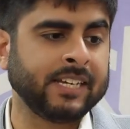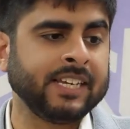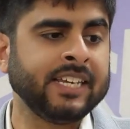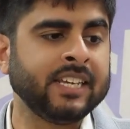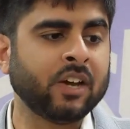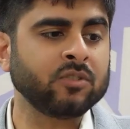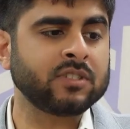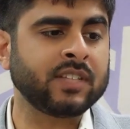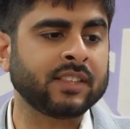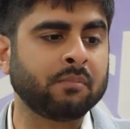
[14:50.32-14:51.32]
He
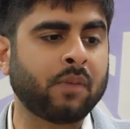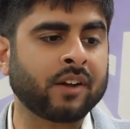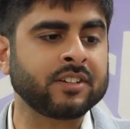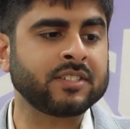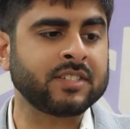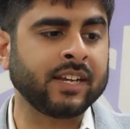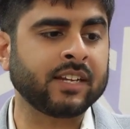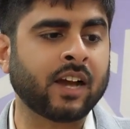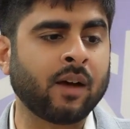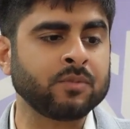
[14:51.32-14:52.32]
notes that the modern state
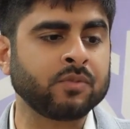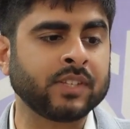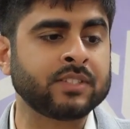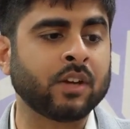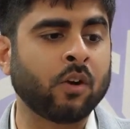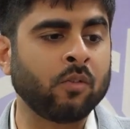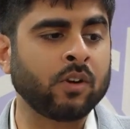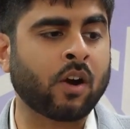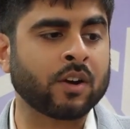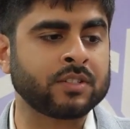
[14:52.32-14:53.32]
comes with its own
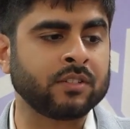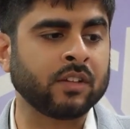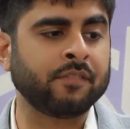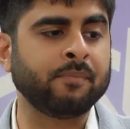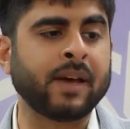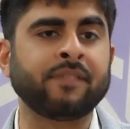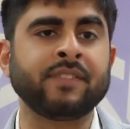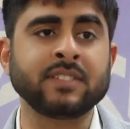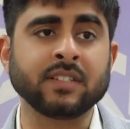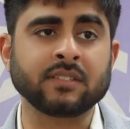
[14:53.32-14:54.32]
arsenal of
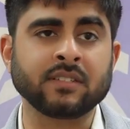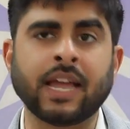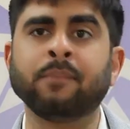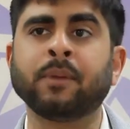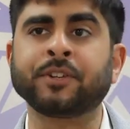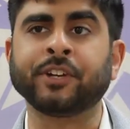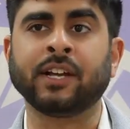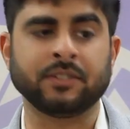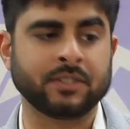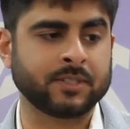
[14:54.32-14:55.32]
metaphysics and much
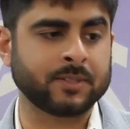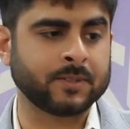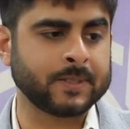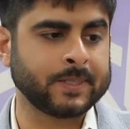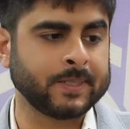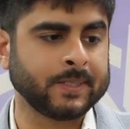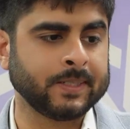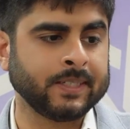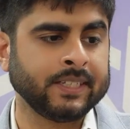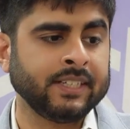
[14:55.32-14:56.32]
else.
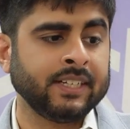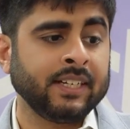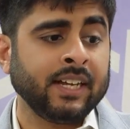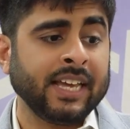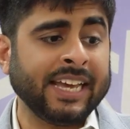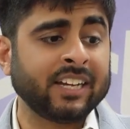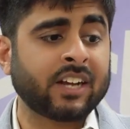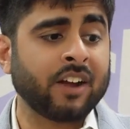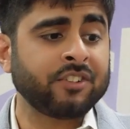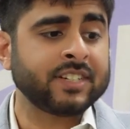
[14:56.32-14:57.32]
In
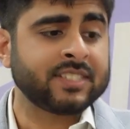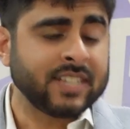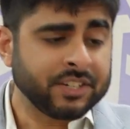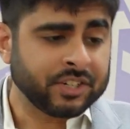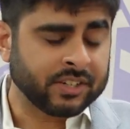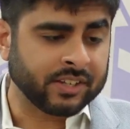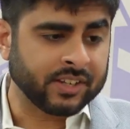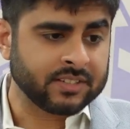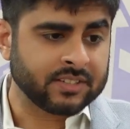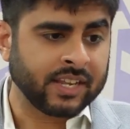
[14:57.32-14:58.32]
contradistinction to
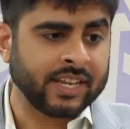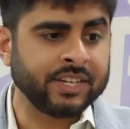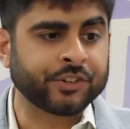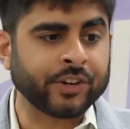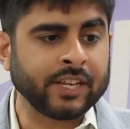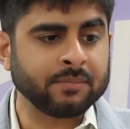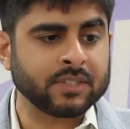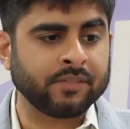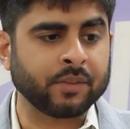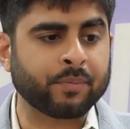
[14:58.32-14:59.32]
this, he dreams
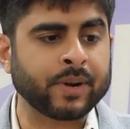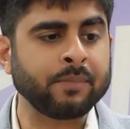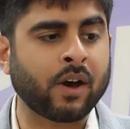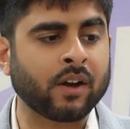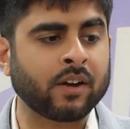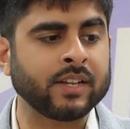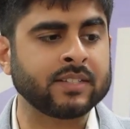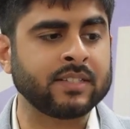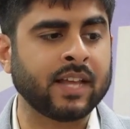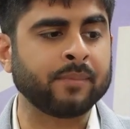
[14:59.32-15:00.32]
of the pre-modern
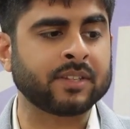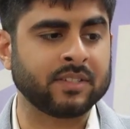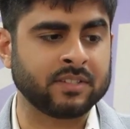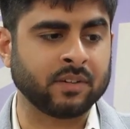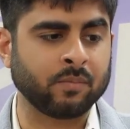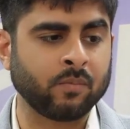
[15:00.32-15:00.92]
Islamic system,